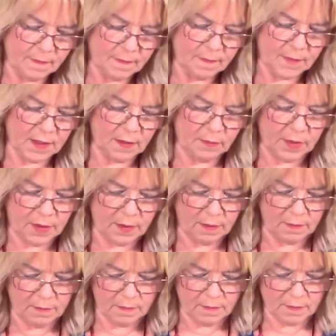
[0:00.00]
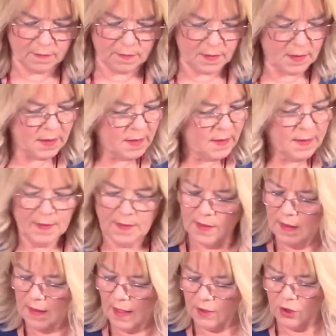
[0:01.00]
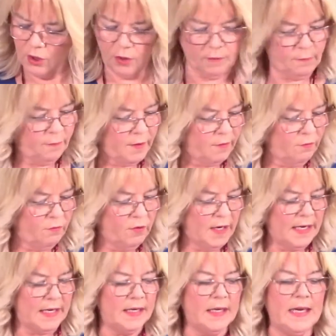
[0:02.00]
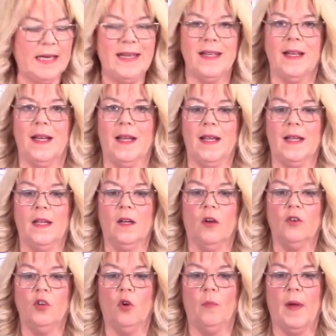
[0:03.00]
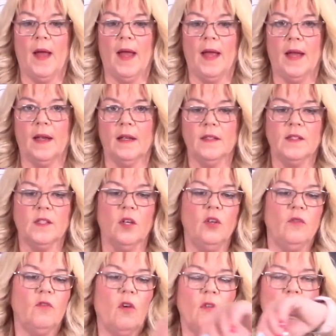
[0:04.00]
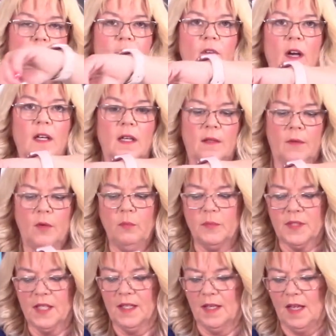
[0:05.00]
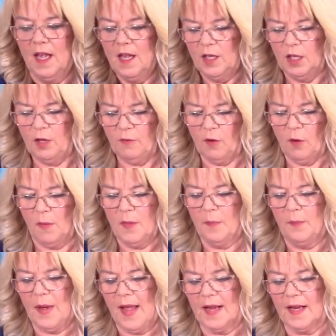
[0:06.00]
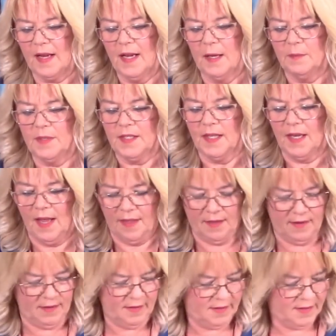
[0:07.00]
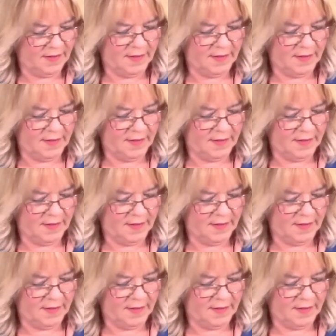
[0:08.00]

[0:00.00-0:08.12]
There we go. And that should fit really neatly on your bag. So you've got the front, oops, you've got the back clipped together.